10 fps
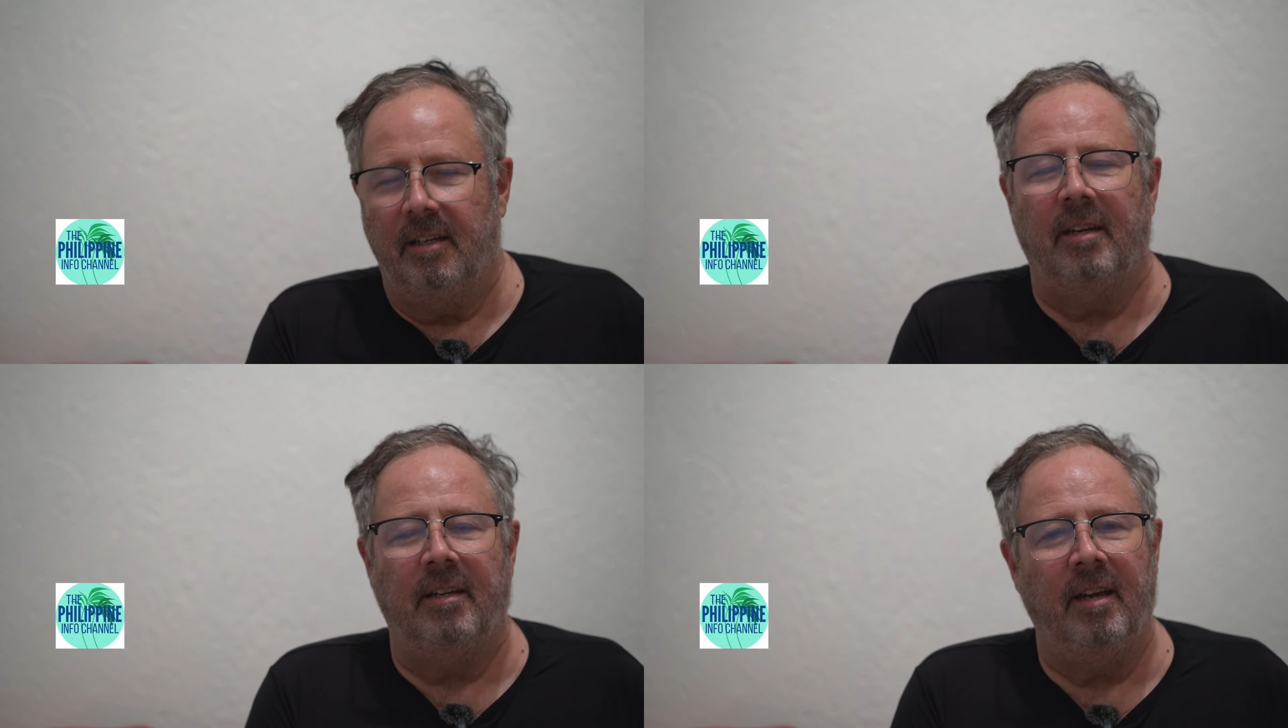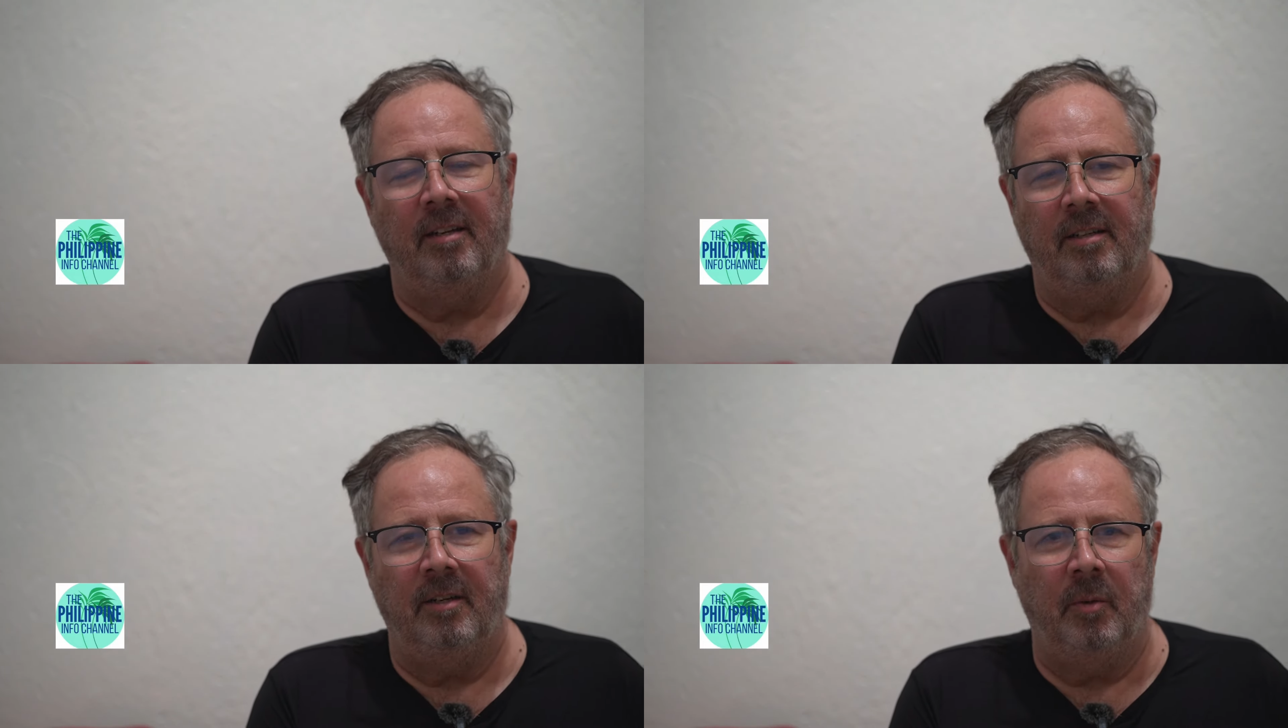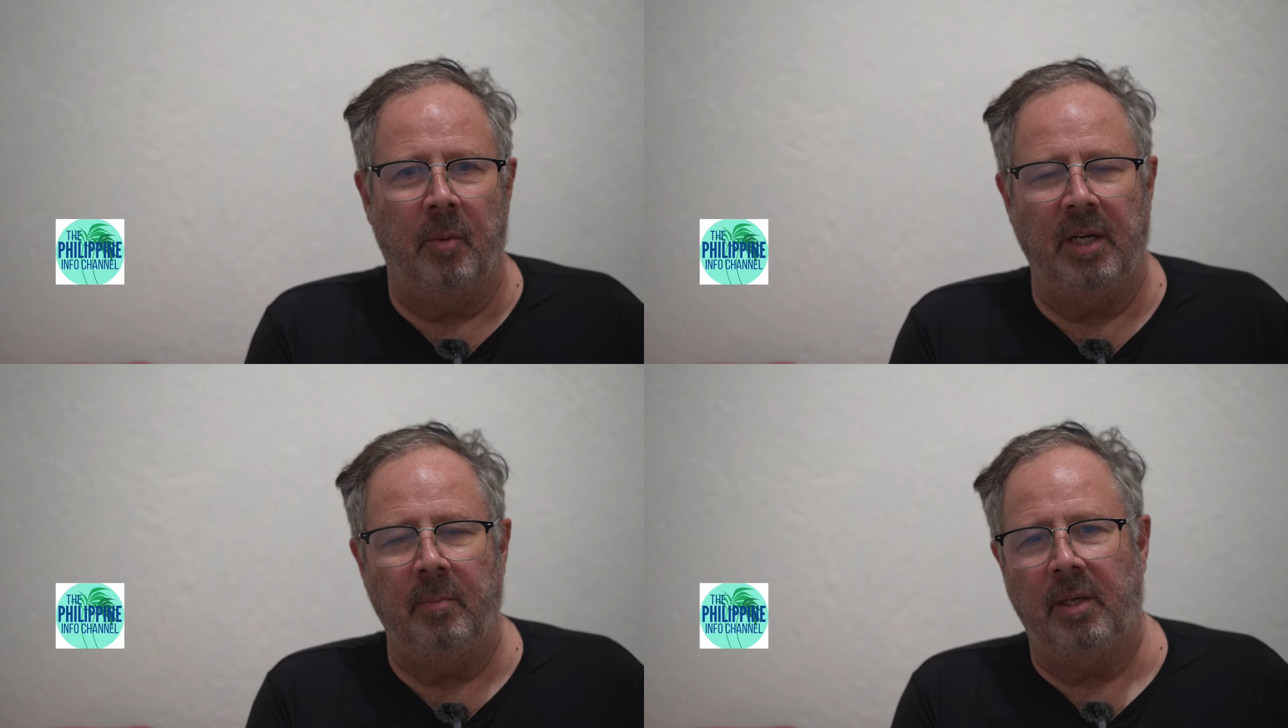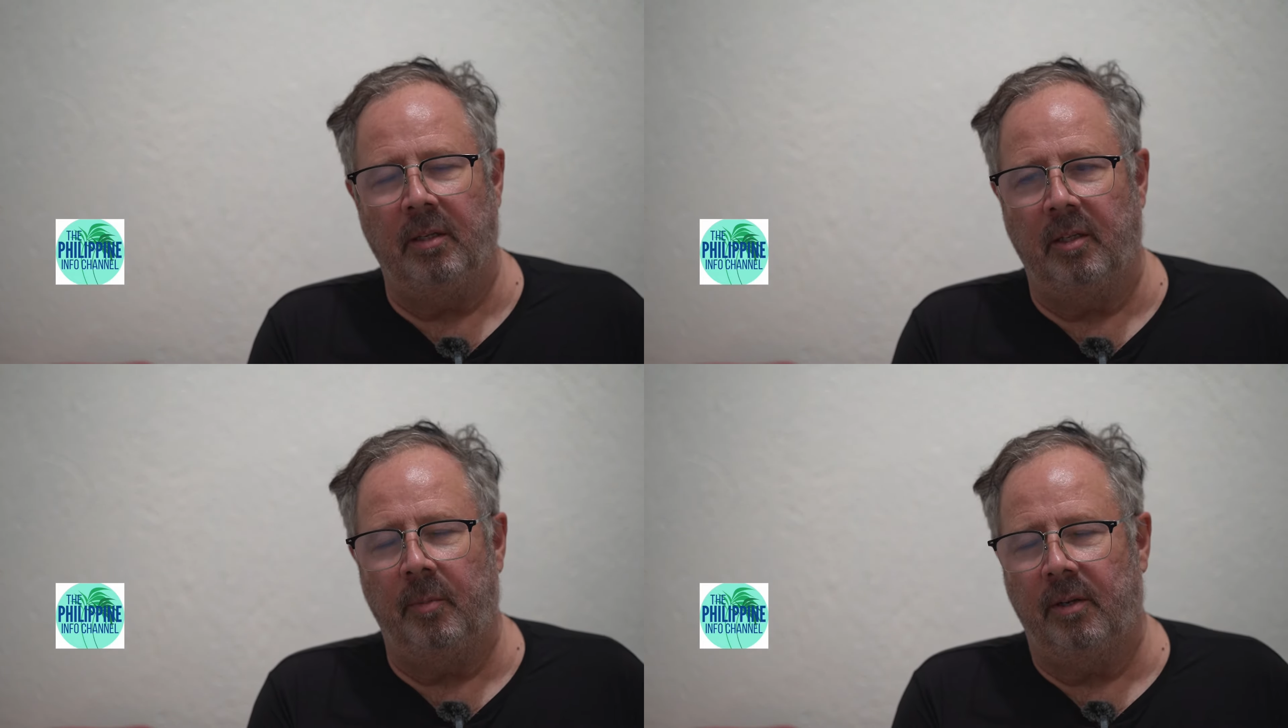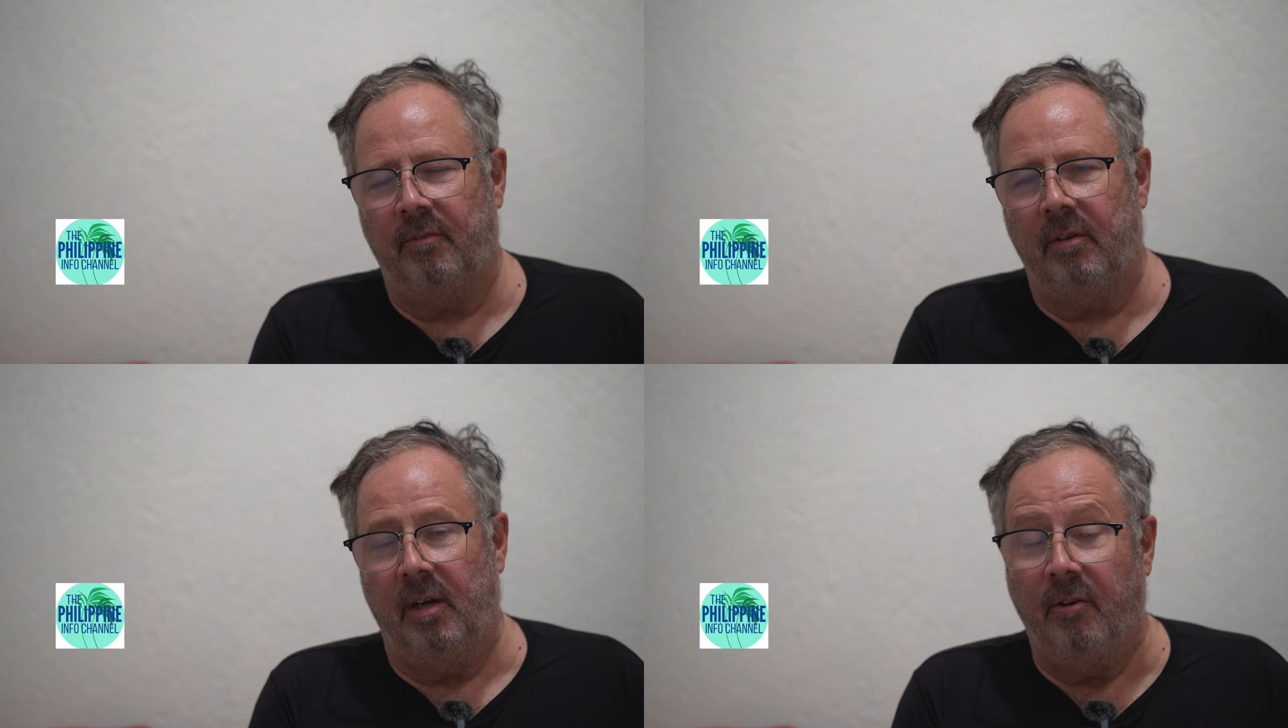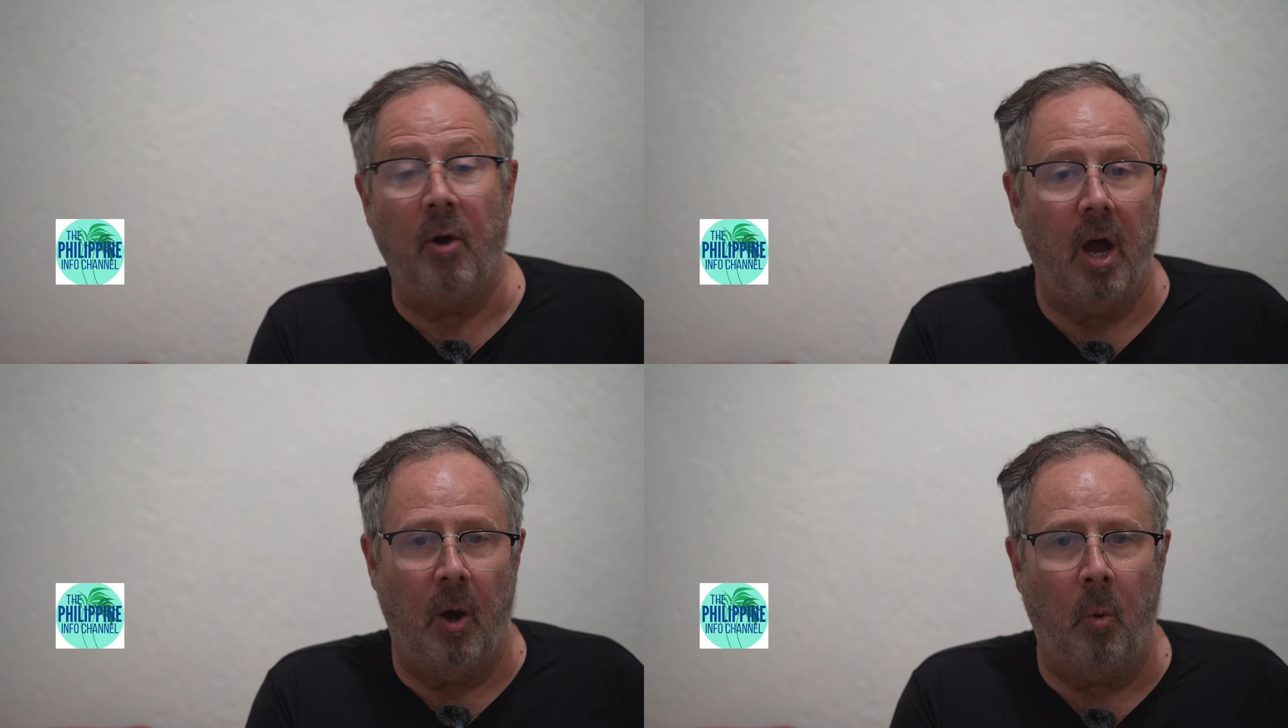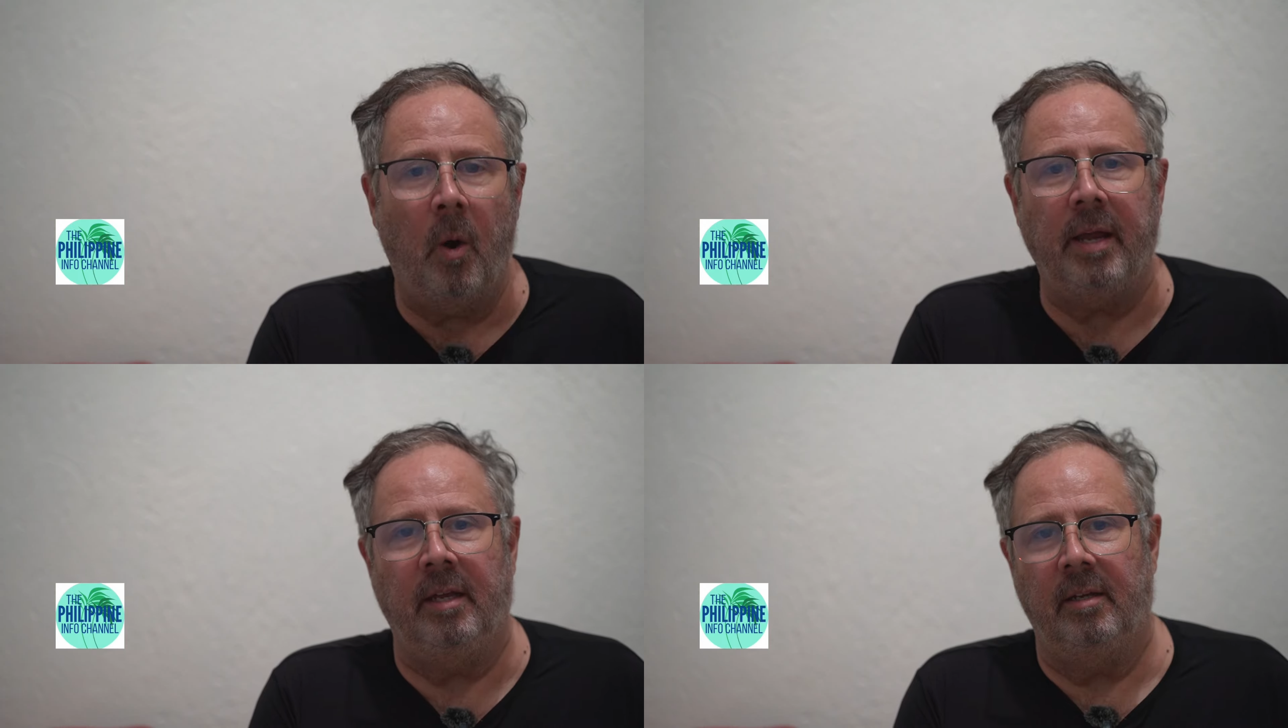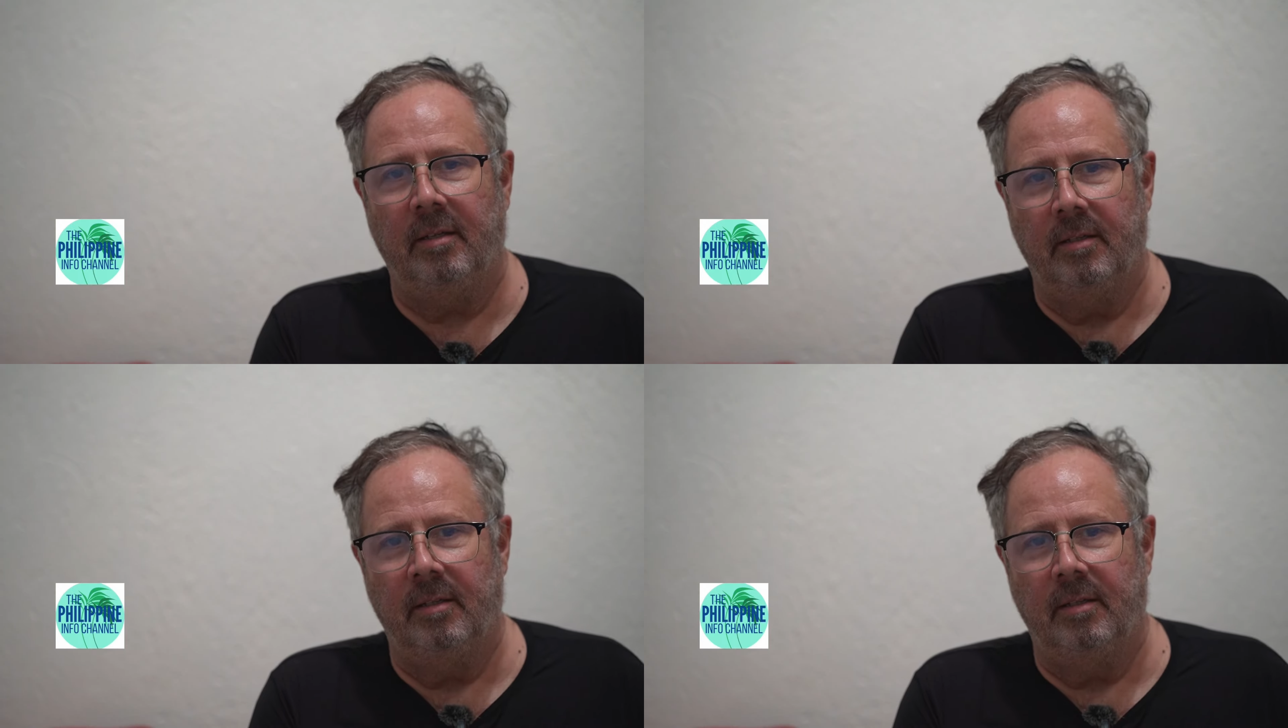Again, it reminded me a little bit of Hawaii